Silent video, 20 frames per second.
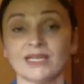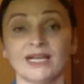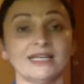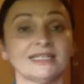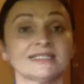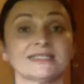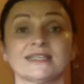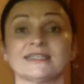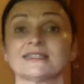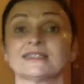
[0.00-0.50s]

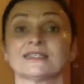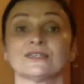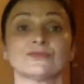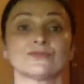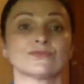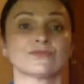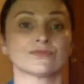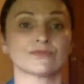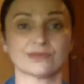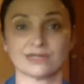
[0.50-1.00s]
I sense
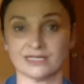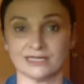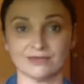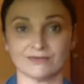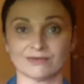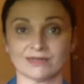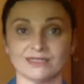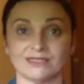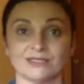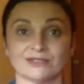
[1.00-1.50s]
it really,
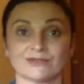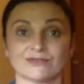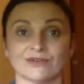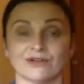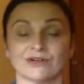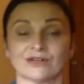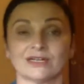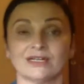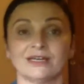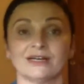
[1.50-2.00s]
really
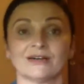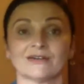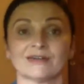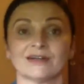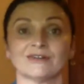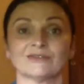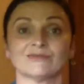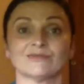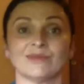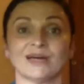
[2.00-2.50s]
strongly
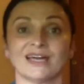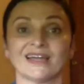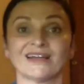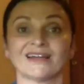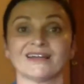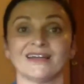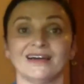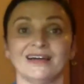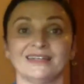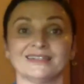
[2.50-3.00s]
around my
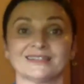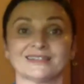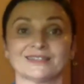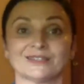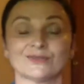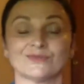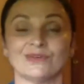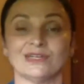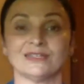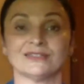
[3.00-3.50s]
clients
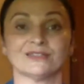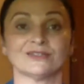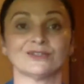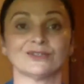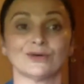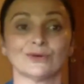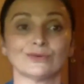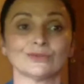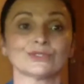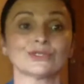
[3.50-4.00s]
as well, that
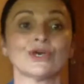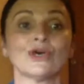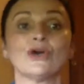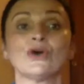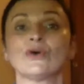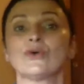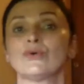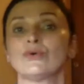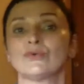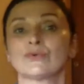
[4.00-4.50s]
those
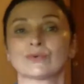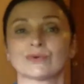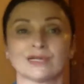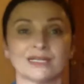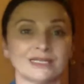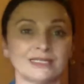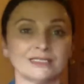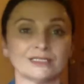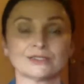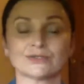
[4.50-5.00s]
who
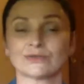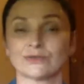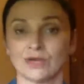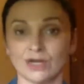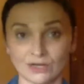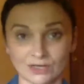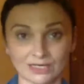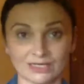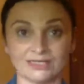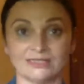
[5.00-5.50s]
really
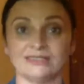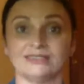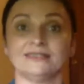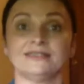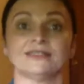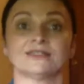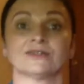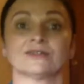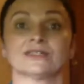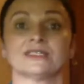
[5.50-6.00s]
strongly
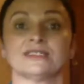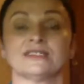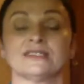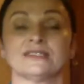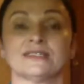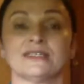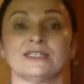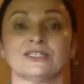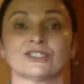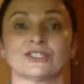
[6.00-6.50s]
lead their
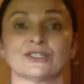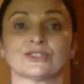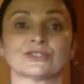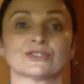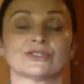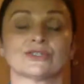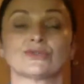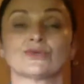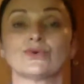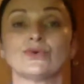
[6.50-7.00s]

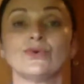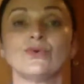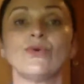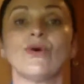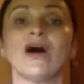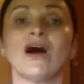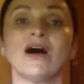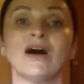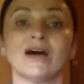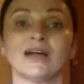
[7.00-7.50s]
organizations and
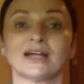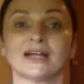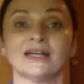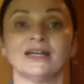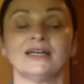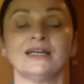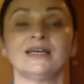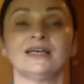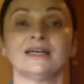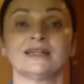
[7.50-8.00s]
who are
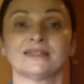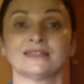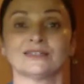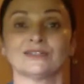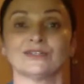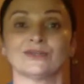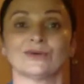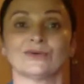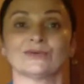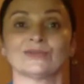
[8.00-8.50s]

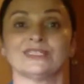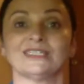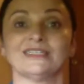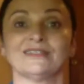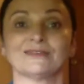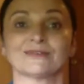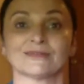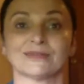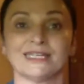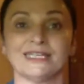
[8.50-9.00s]
not
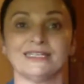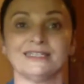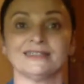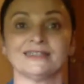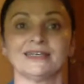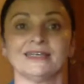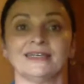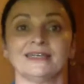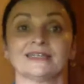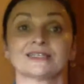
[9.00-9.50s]
only great
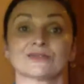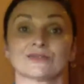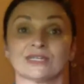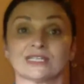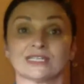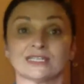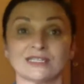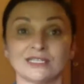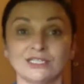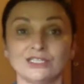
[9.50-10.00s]

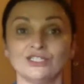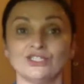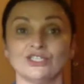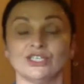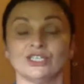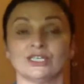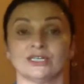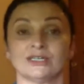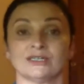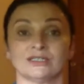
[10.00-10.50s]

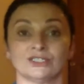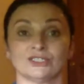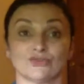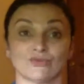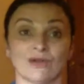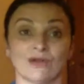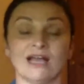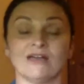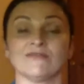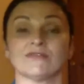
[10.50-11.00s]
strategic
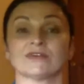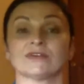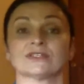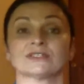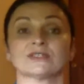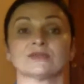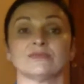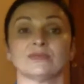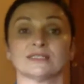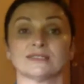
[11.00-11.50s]

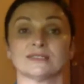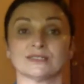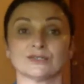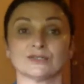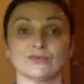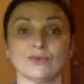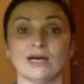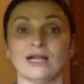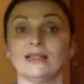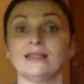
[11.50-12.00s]
drivers, but
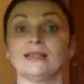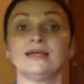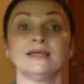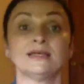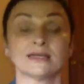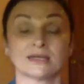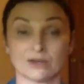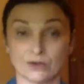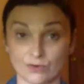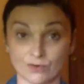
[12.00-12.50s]
as well
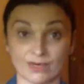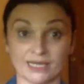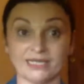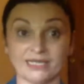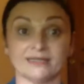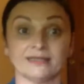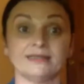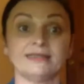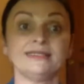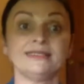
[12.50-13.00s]

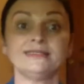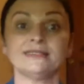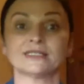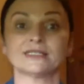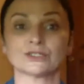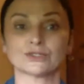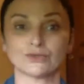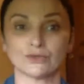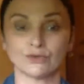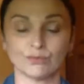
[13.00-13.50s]
great
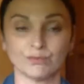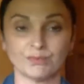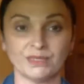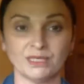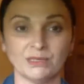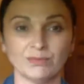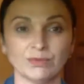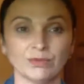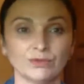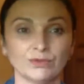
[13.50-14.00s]
leaders whom
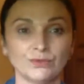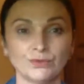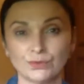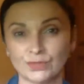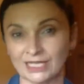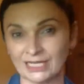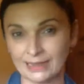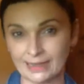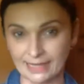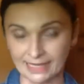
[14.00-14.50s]
people do
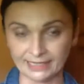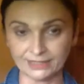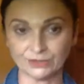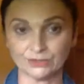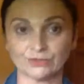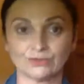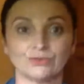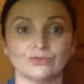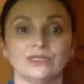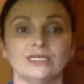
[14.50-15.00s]
relate
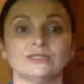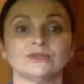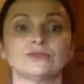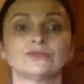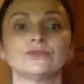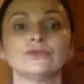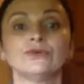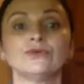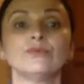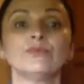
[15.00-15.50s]
to and
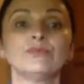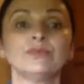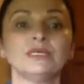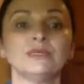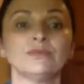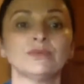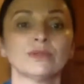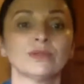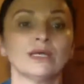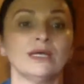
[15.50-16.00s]
to whom
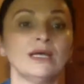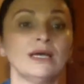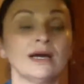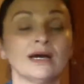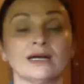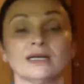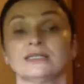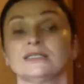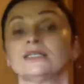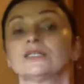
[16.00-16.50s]
people
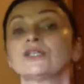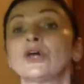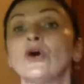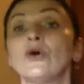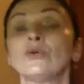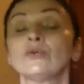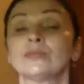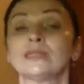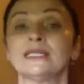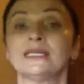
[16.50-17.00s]
are not
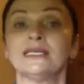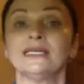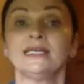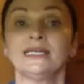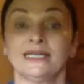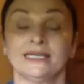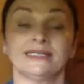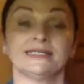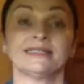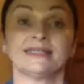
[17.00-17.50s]
only
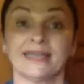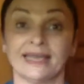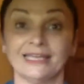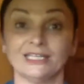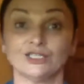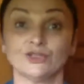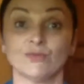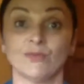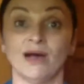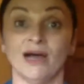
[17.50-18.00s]

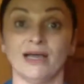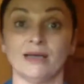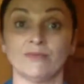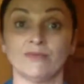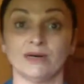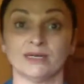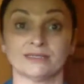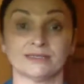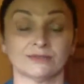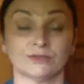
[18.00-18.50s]
engaged by,
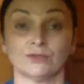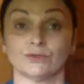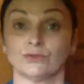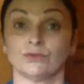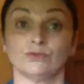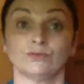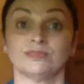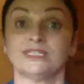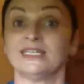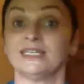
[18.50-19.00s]
but
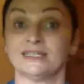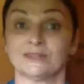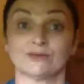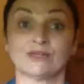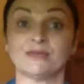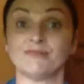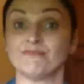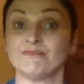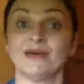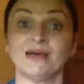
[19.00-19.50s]
whom they
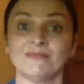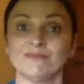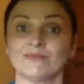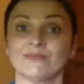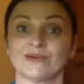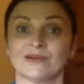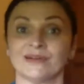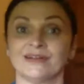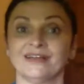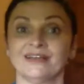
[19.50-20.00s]

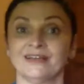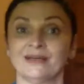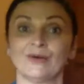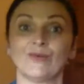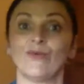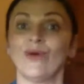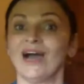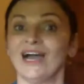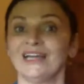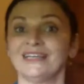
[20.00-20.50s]
remember
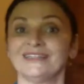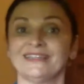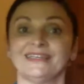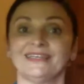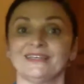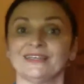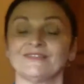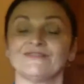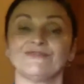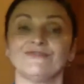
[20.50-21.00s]
why
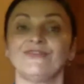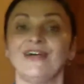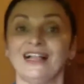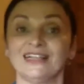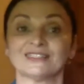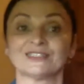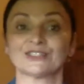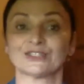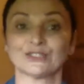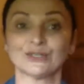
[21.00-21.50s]
they
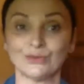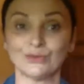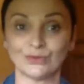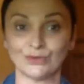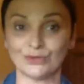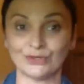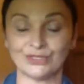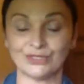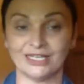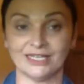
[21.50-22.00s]
felt so
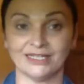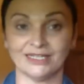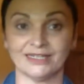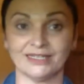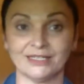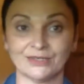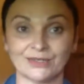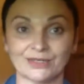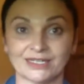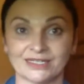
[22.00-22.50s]
good in
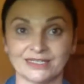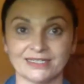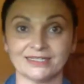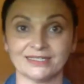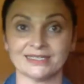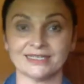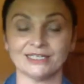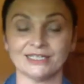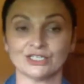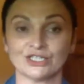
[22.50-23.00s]
the
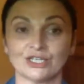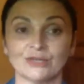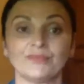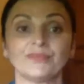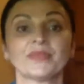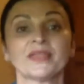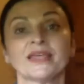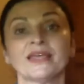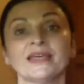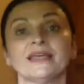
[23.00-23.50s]

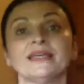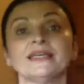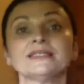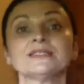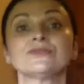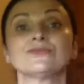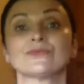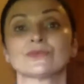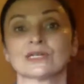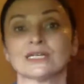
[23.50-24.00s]
organization,
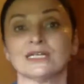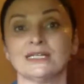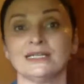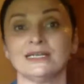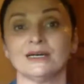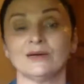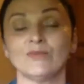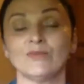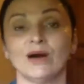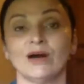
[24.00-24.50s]
is
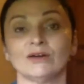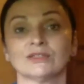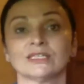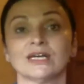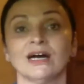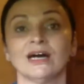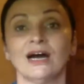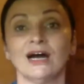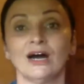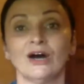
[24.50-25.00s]
really about
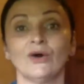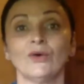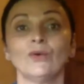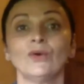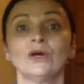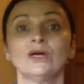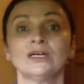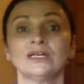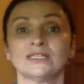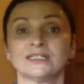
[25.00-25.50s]

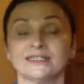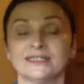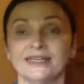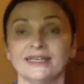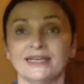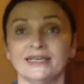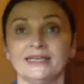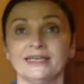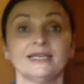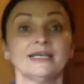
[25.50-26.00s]
how
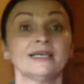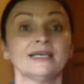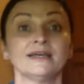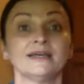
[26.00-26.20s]
they